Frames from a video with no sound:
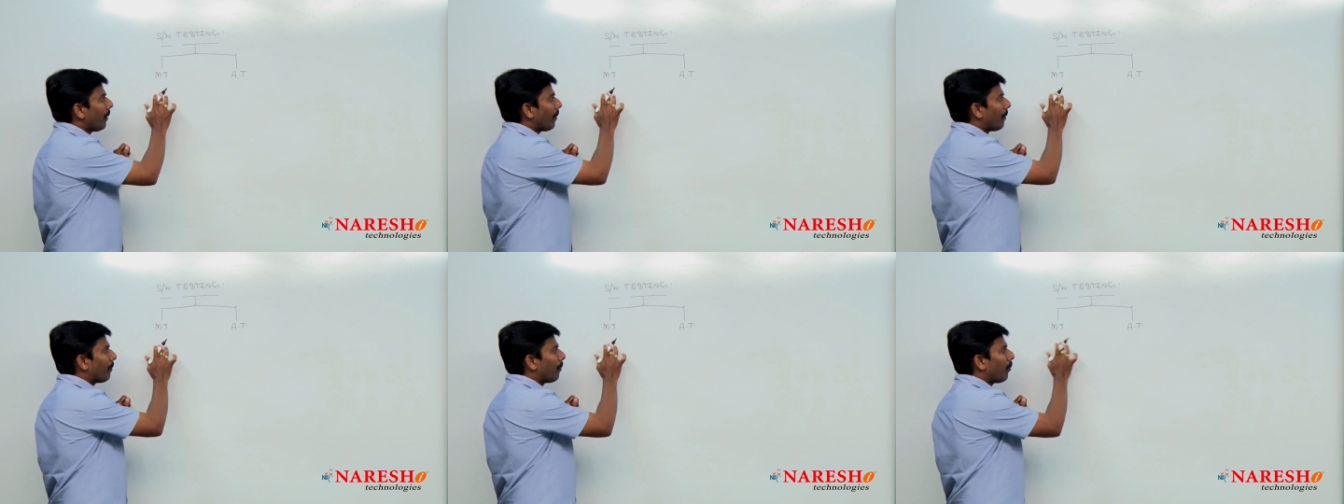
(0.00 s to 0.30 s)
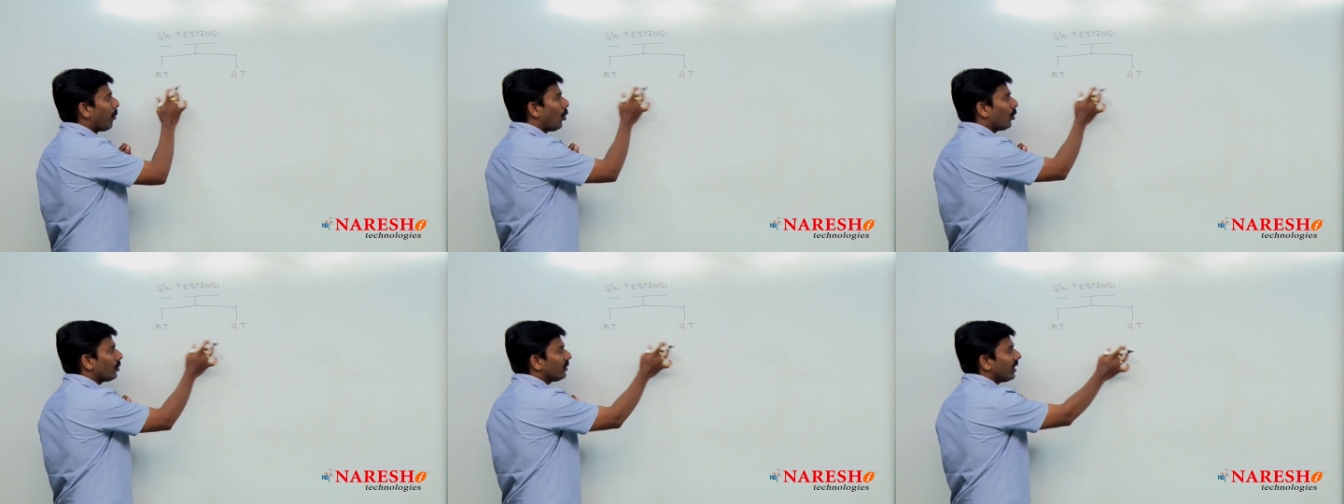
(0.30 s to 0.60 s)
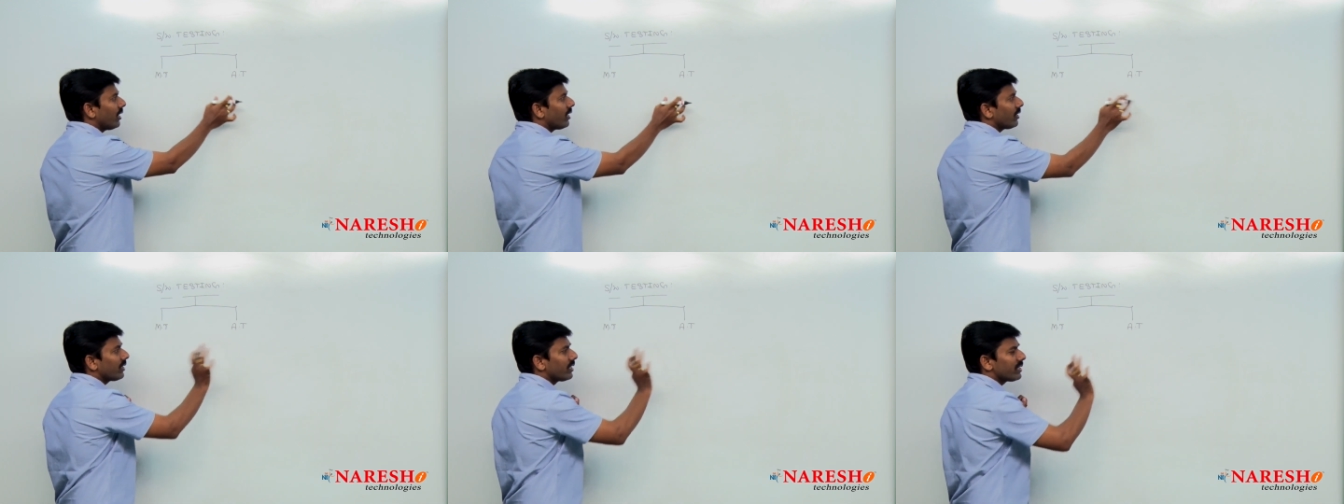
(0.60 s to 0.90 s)

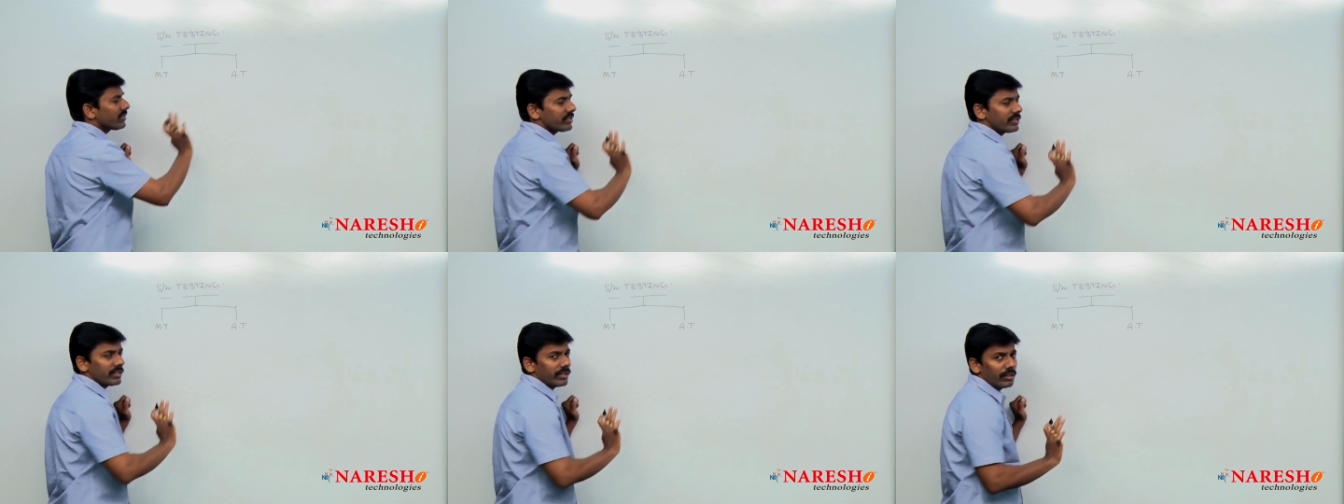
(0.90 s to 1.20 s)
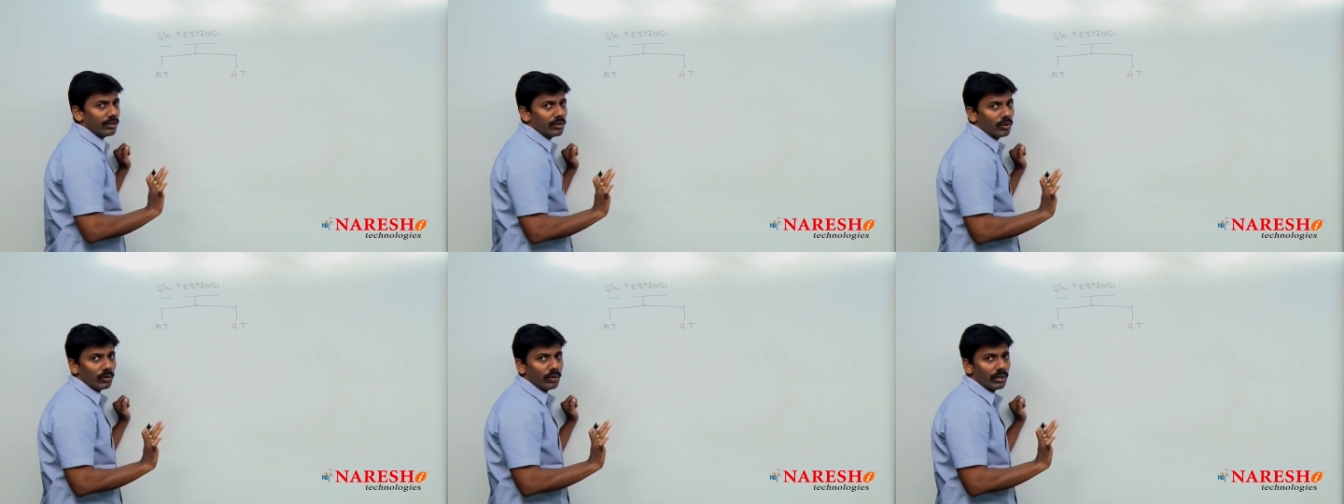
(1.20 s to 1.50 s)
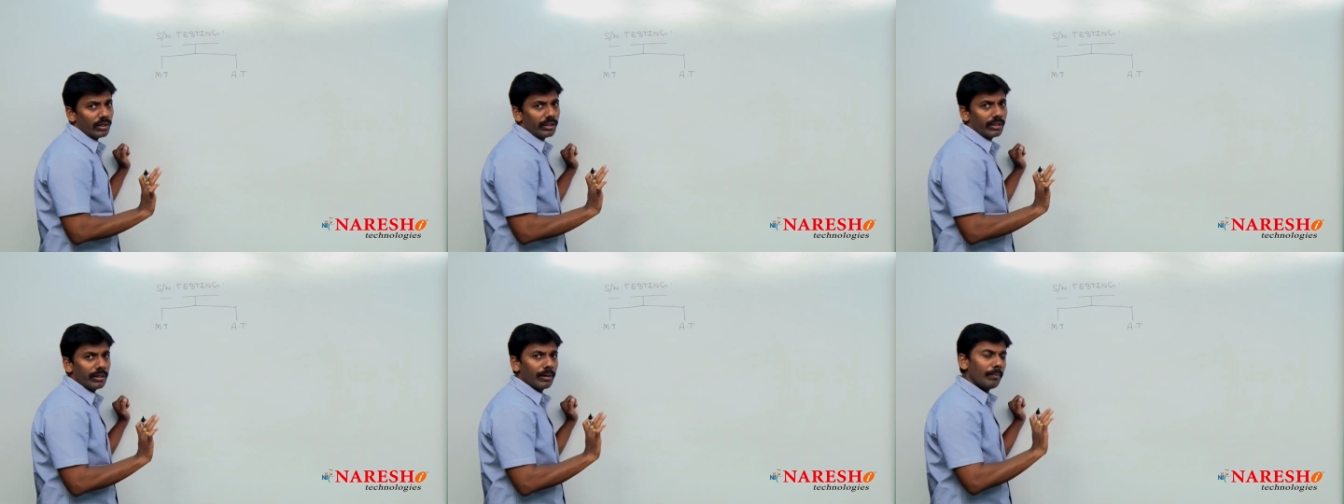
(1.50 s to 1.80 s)
Both are testing
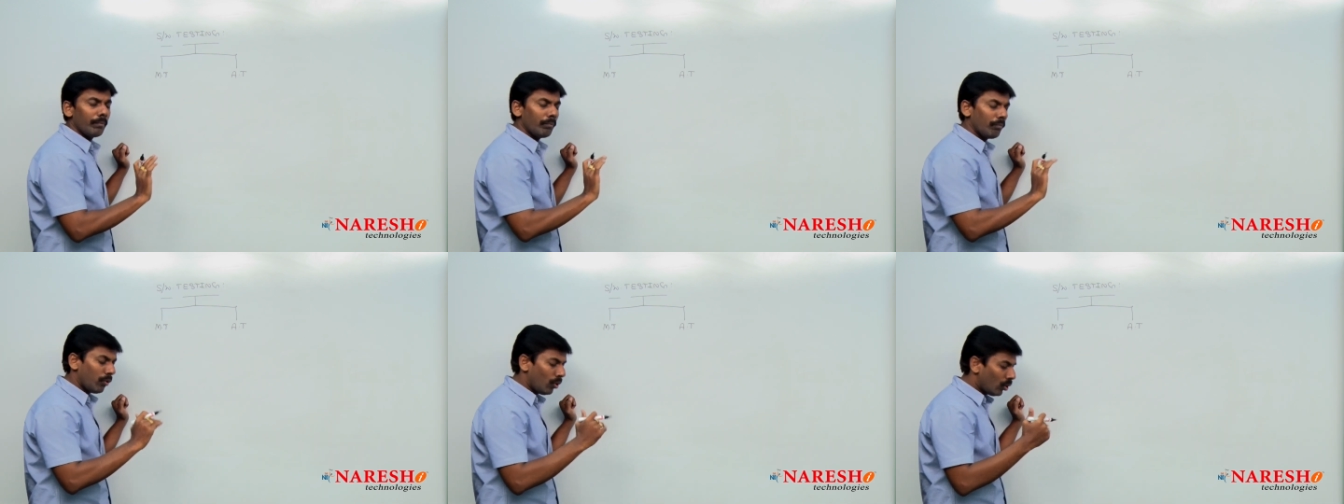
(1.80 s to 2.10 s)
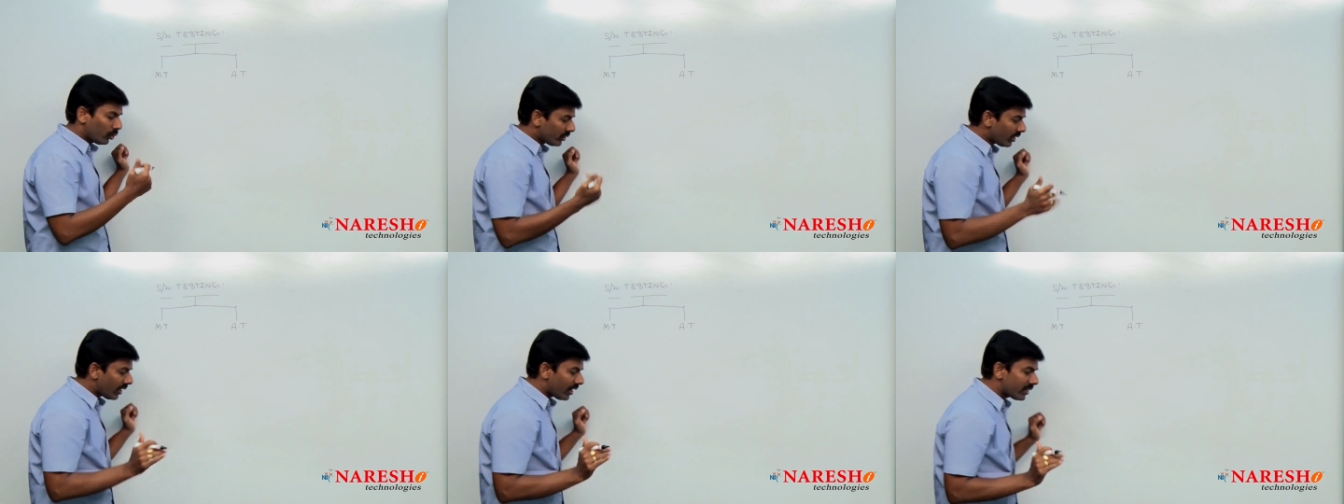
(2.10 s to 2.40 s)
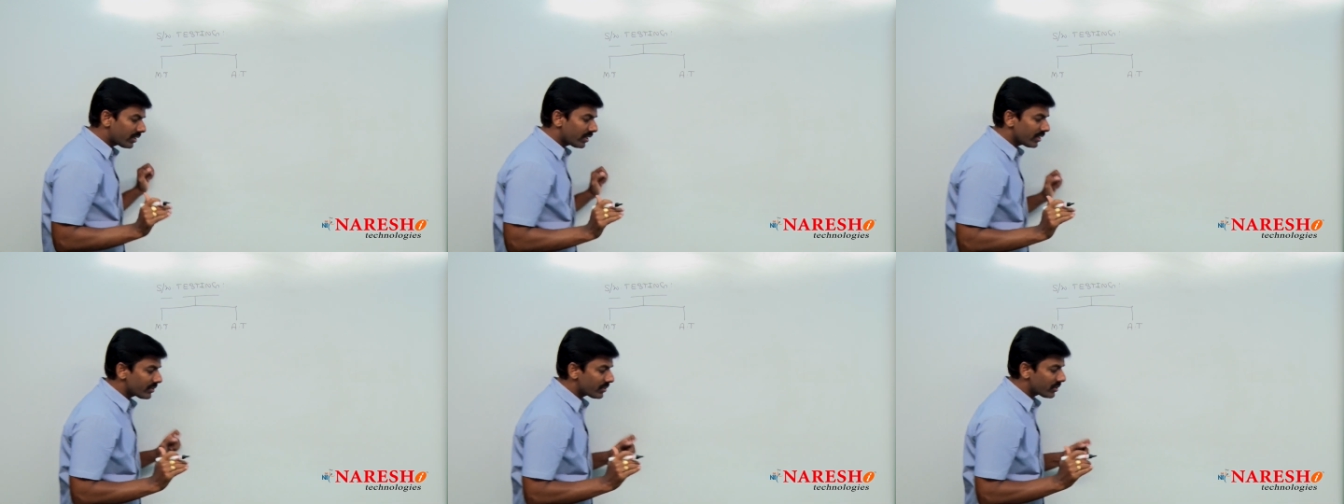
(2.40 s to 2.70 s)
only, both
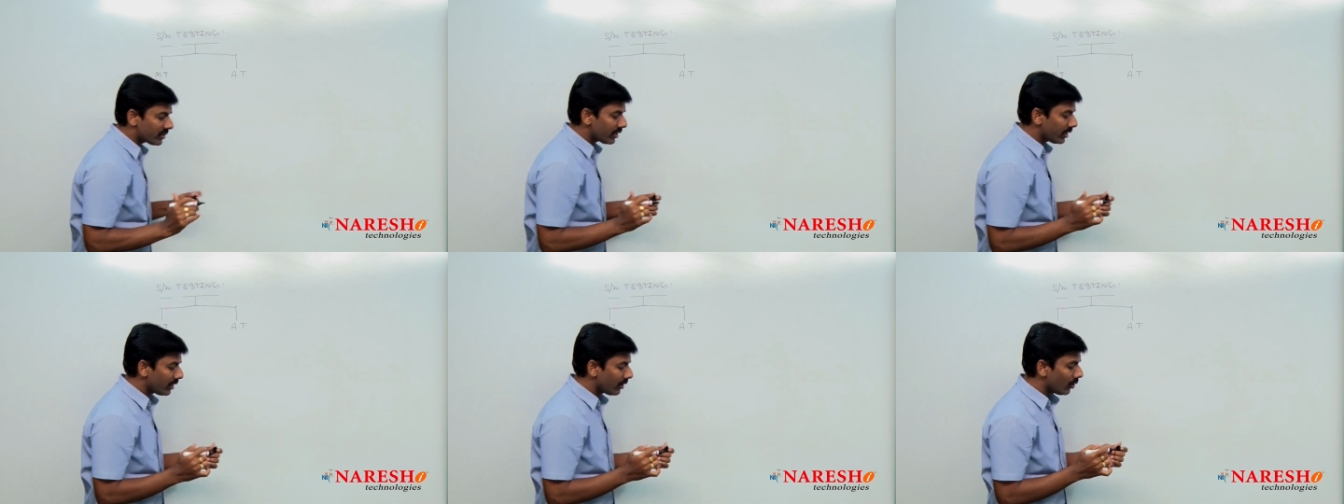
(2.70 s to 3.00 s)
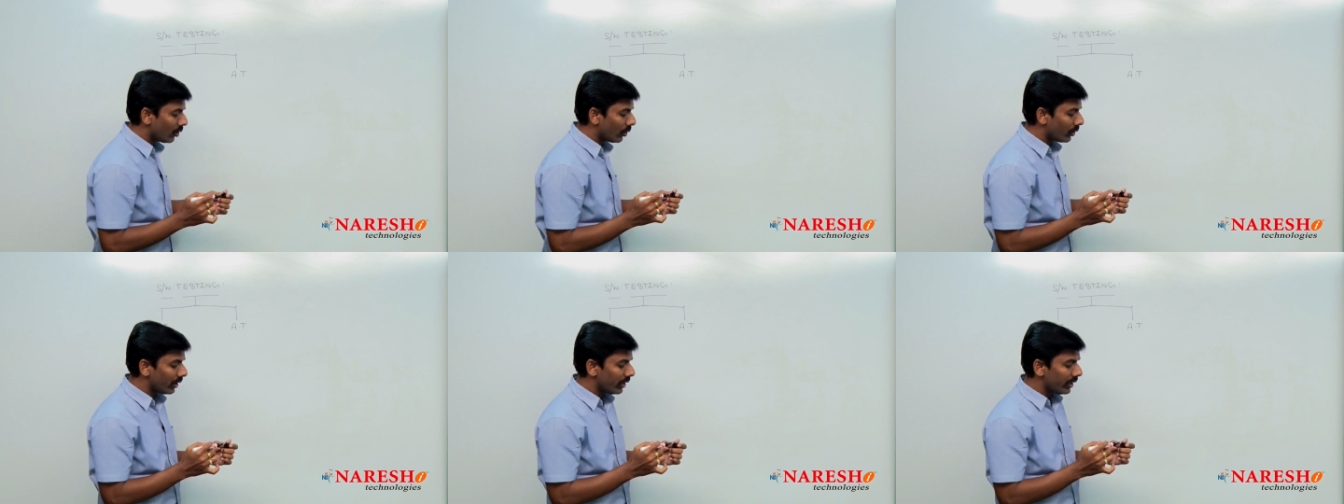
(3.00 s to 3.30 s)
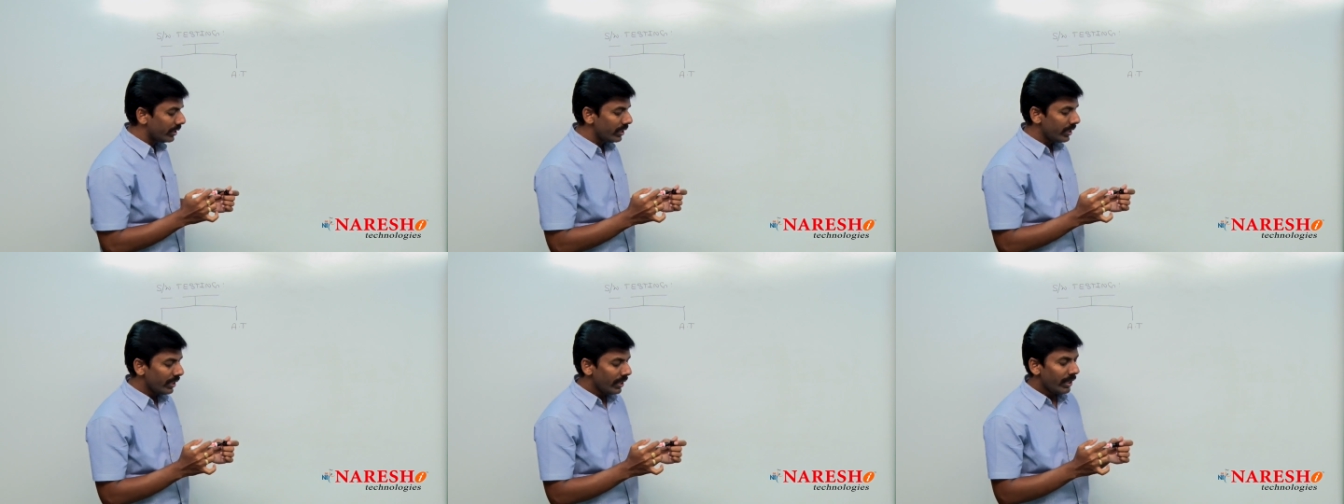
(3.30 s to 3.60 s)
are testing
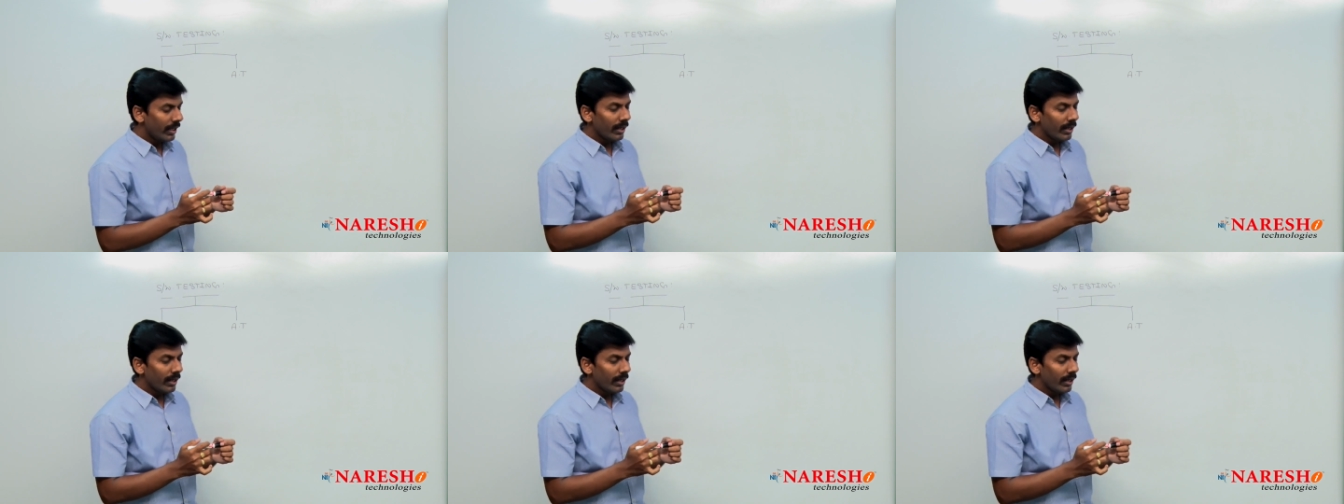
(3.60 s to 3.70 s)
only,